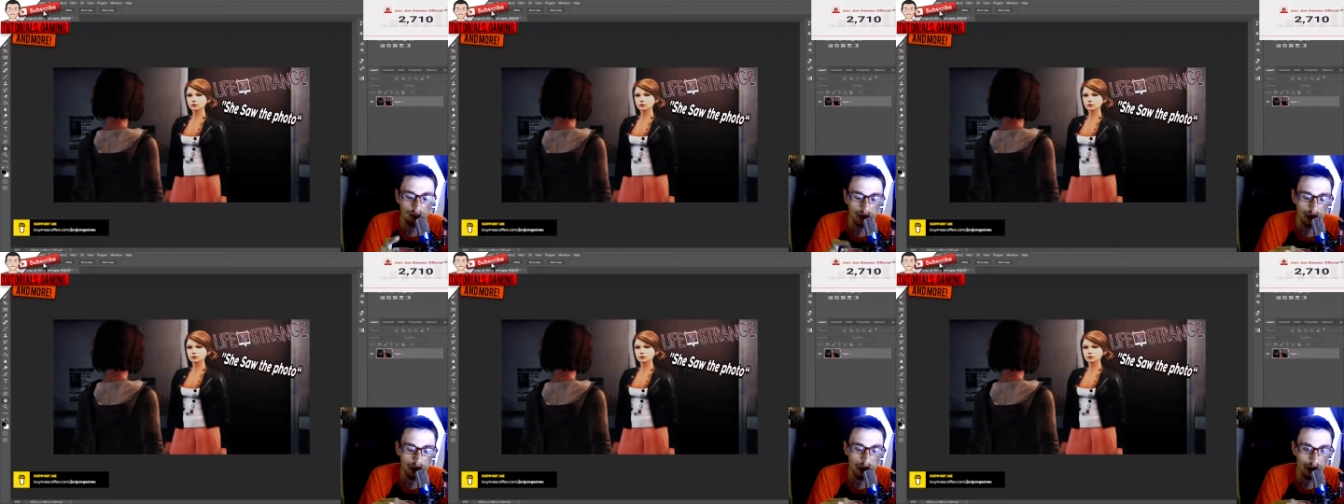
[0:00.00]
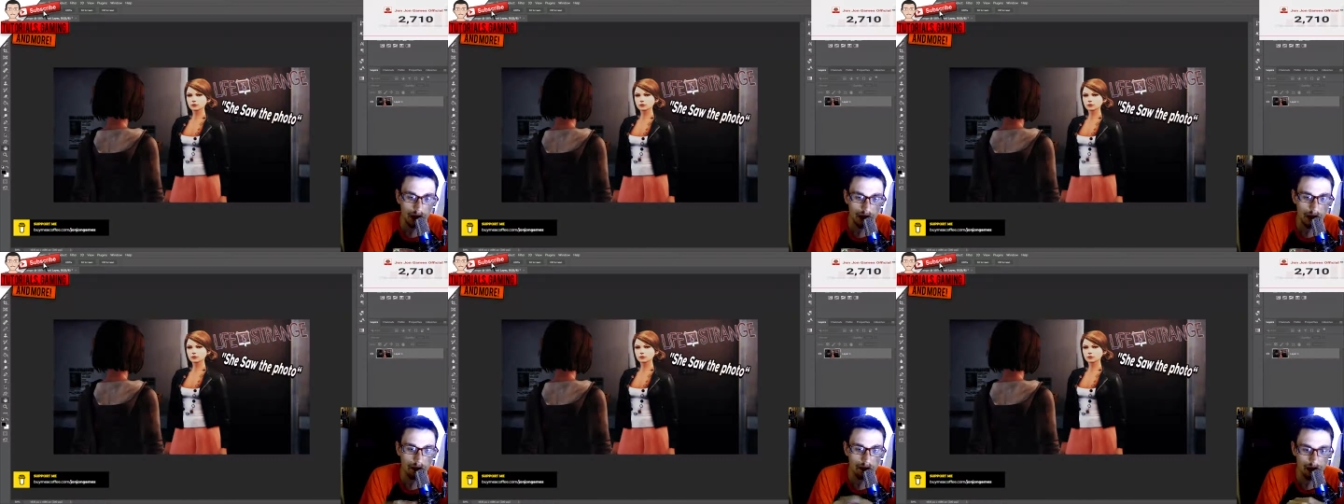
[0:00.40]

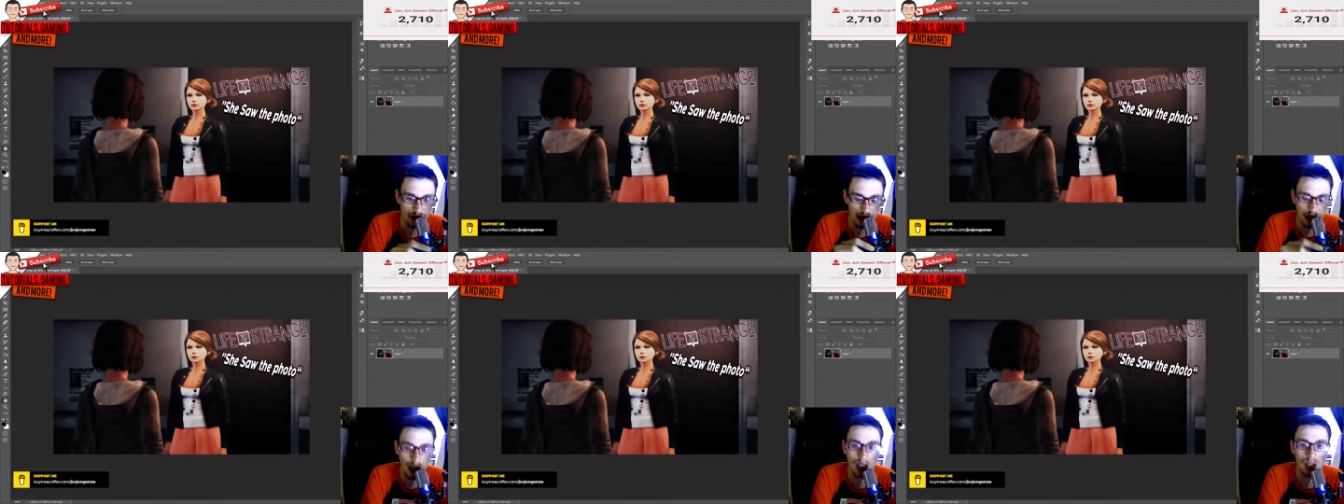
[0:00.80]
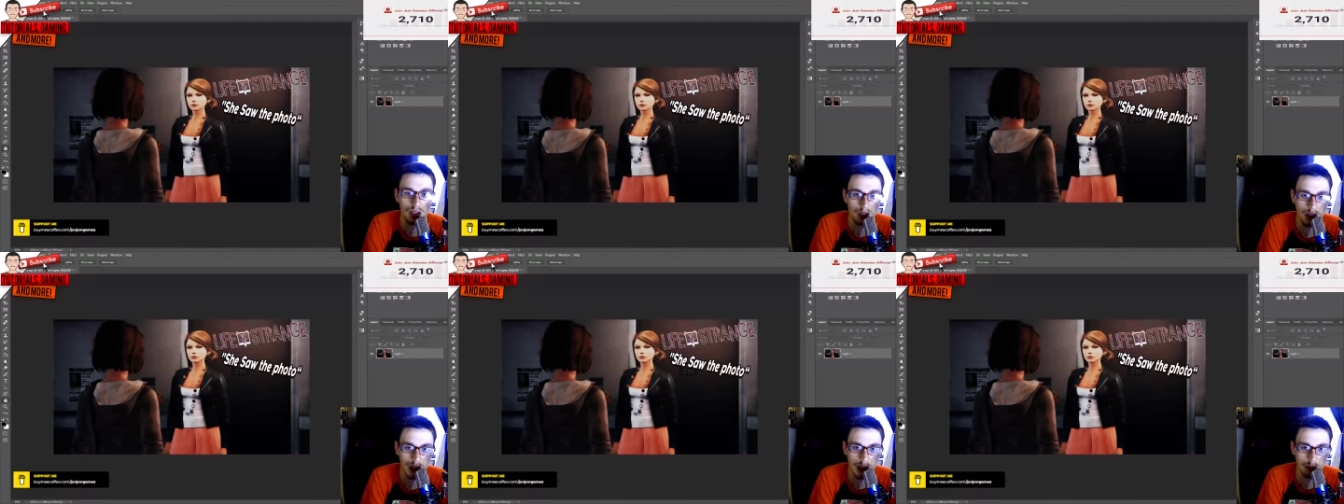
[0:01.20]
the, the color
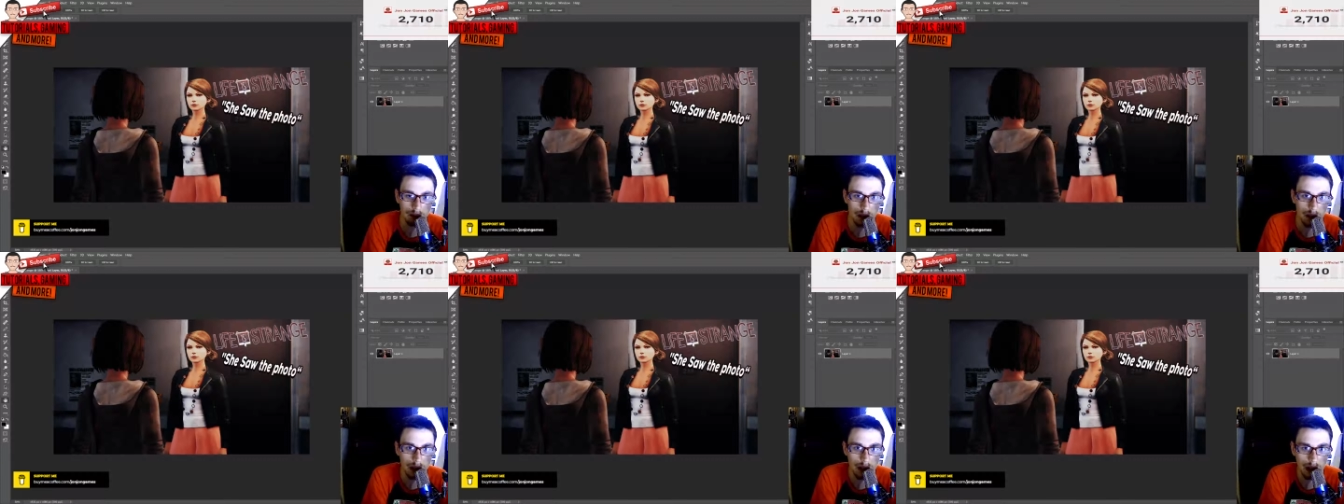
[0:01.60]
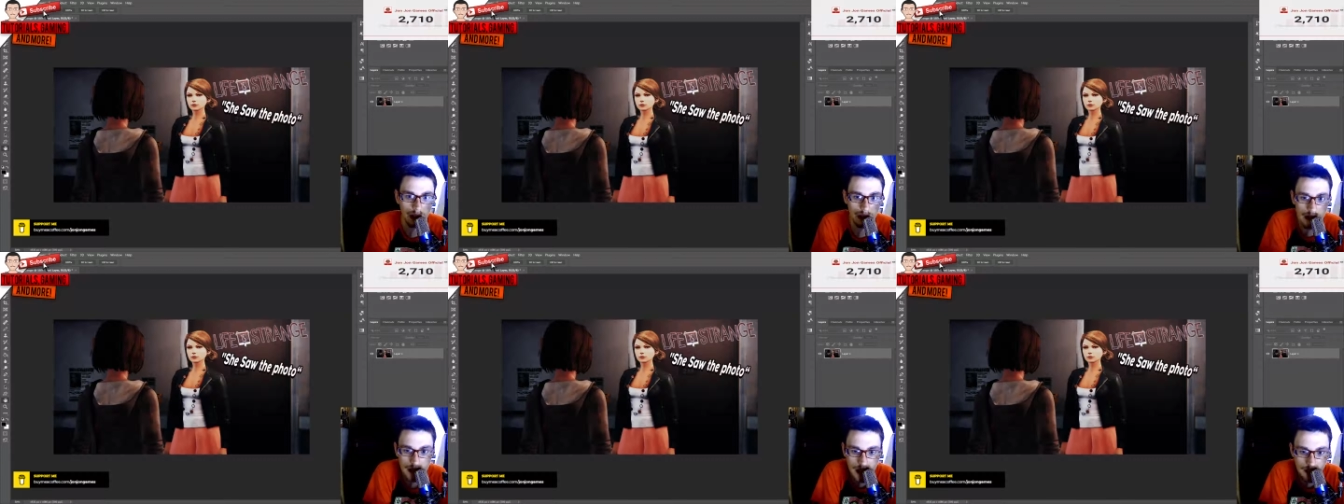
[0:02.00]
correction any
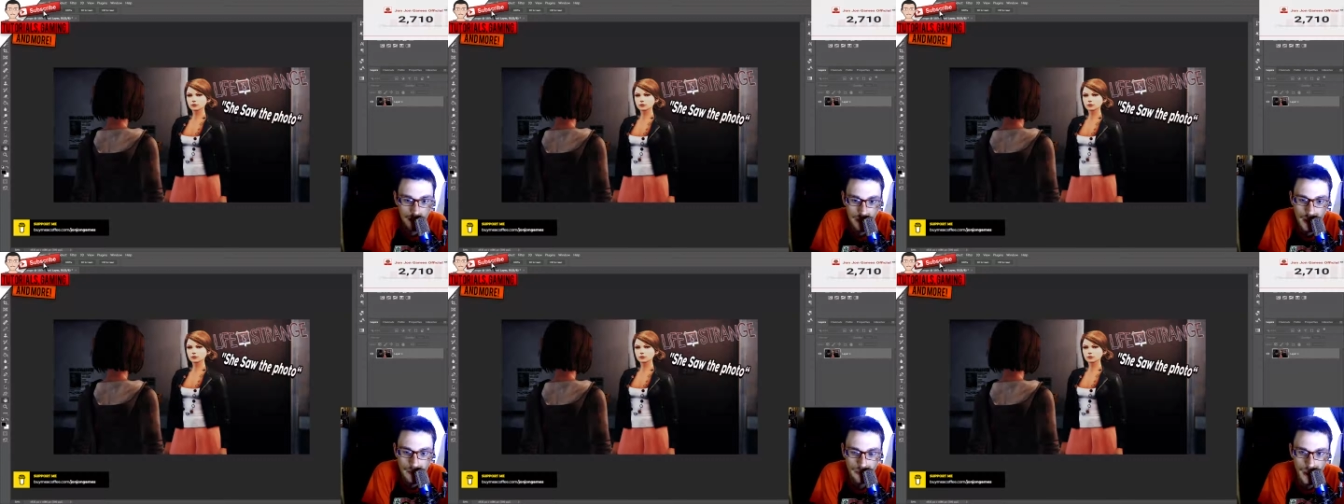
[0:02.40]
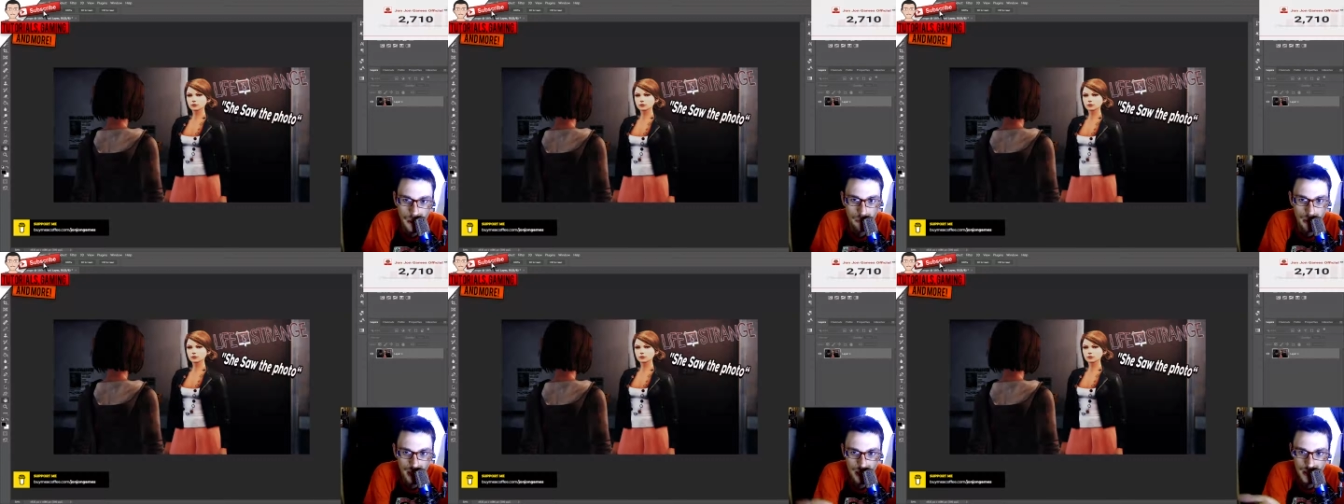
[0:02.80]
type of thumbnail
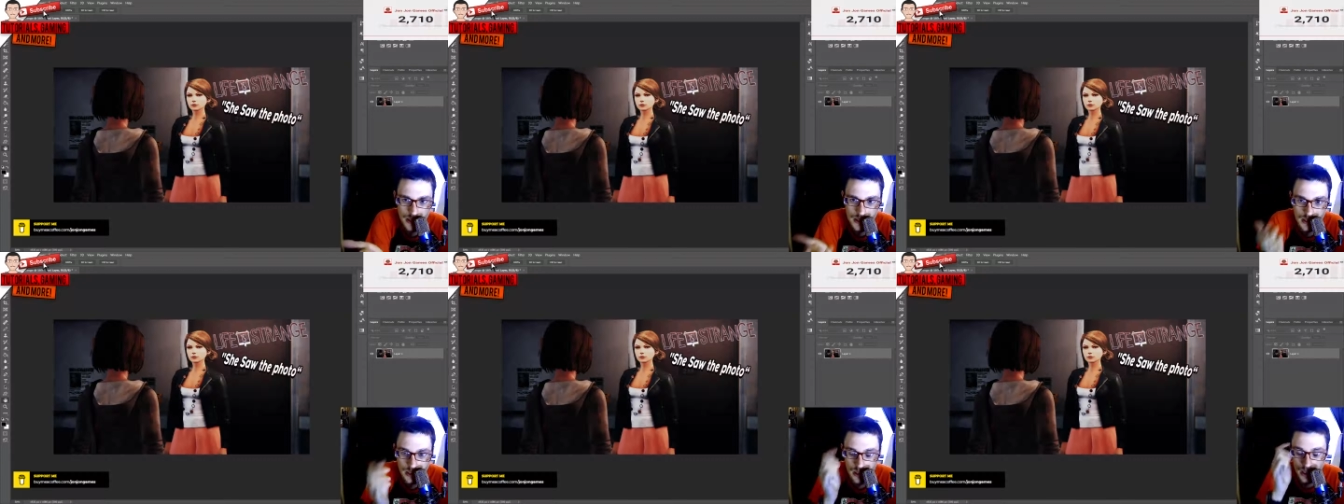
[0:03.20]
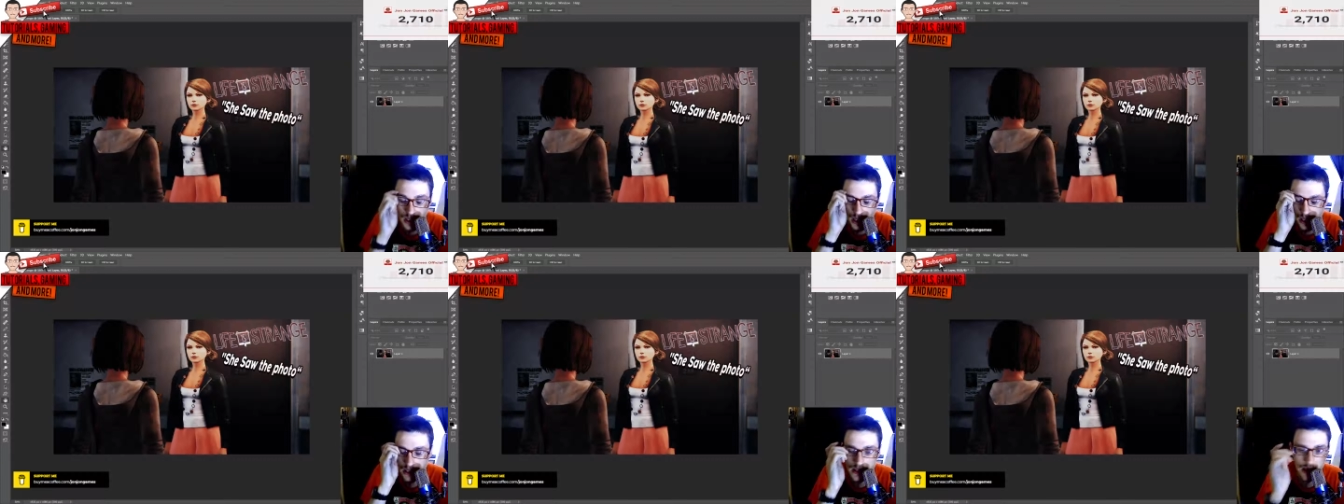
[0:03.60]
packs,
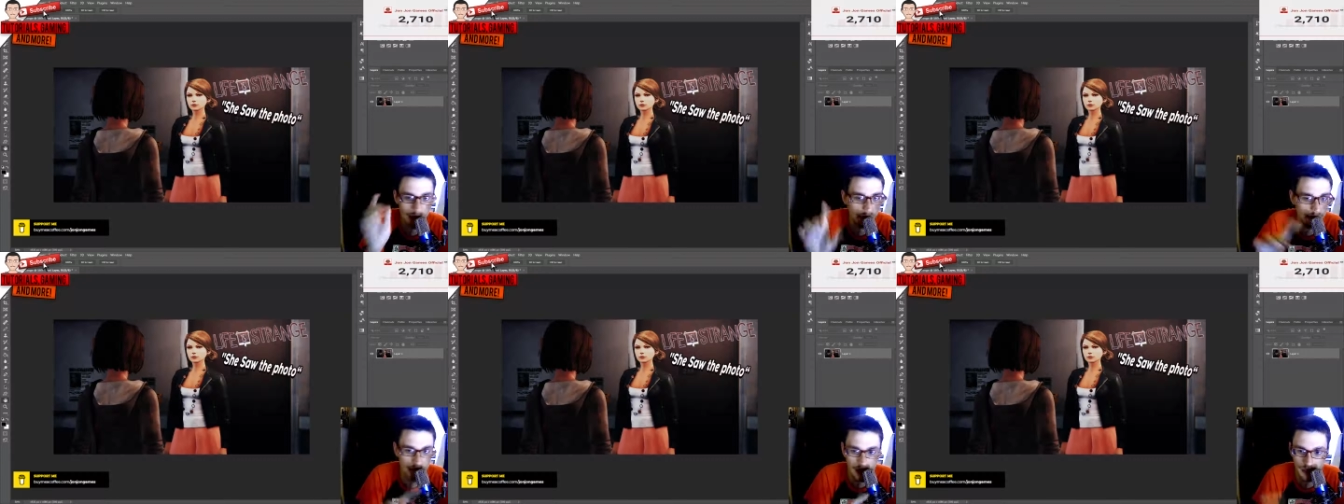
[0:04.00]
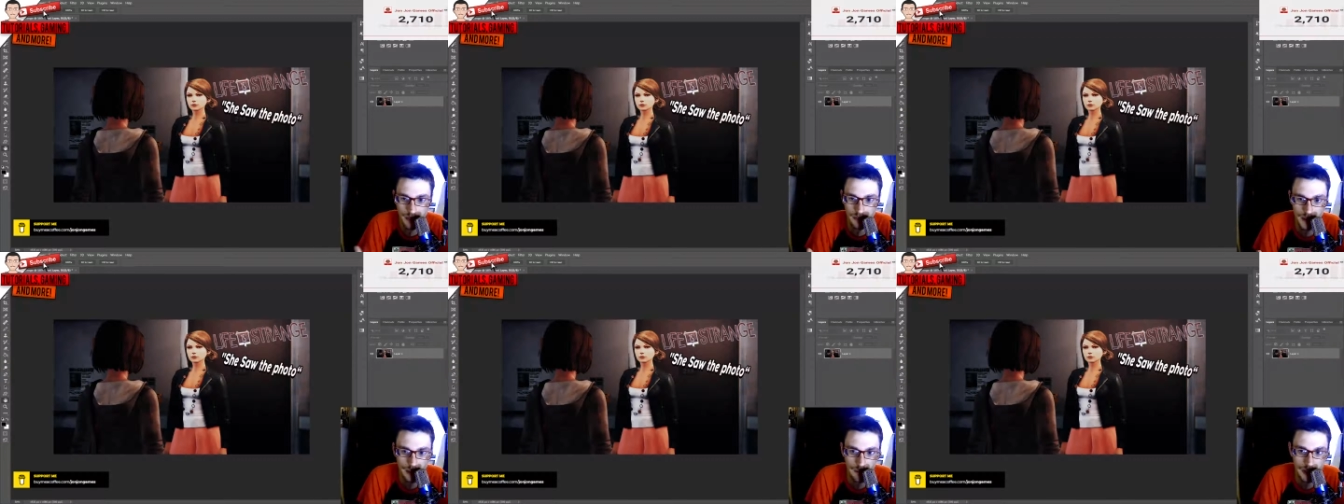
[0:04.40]
any type of
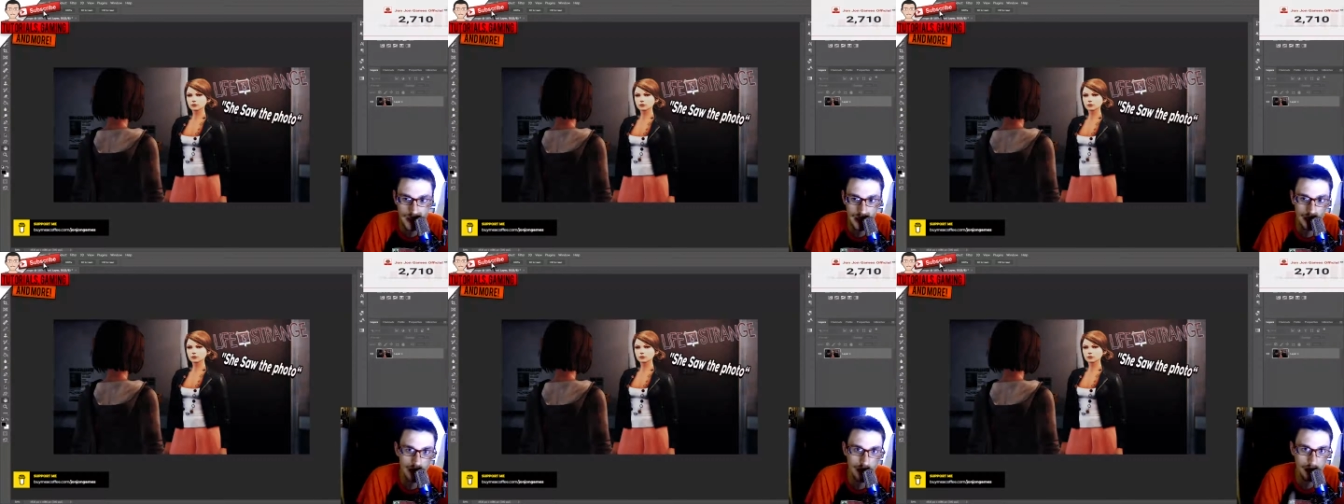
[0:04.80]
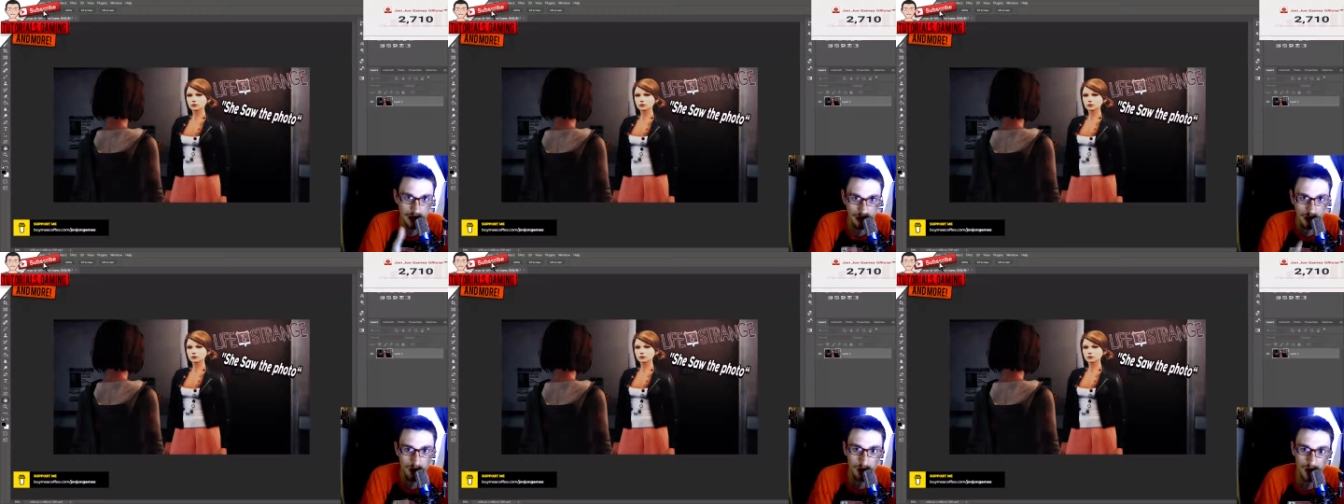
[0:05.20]
thumbnail pack
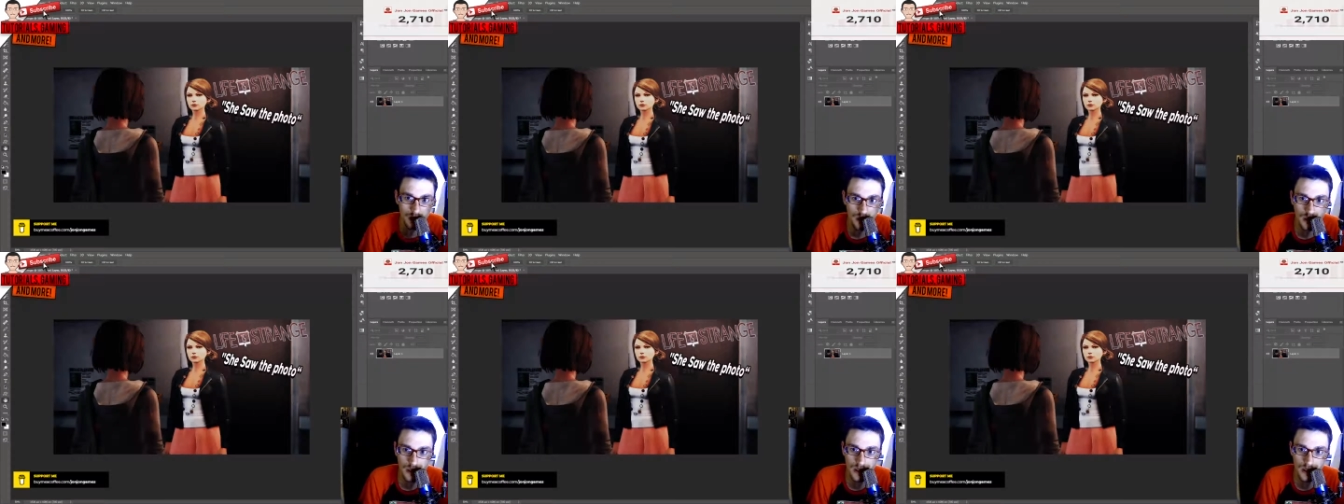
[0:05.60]
will